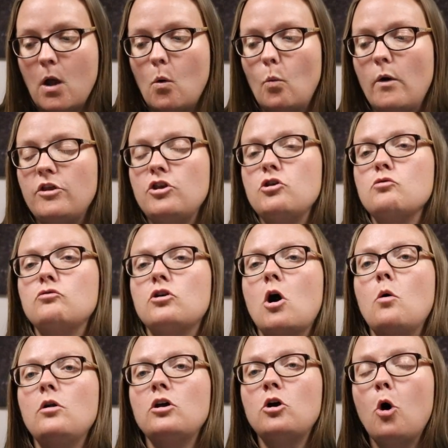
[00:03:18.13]
when you
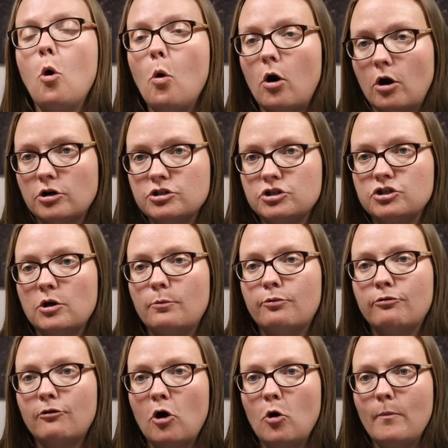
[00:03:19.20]
go to court to
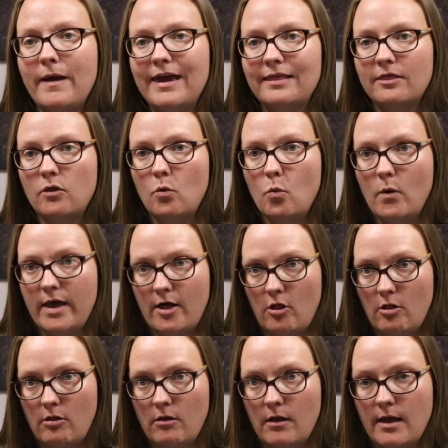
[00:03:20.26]
probate the will,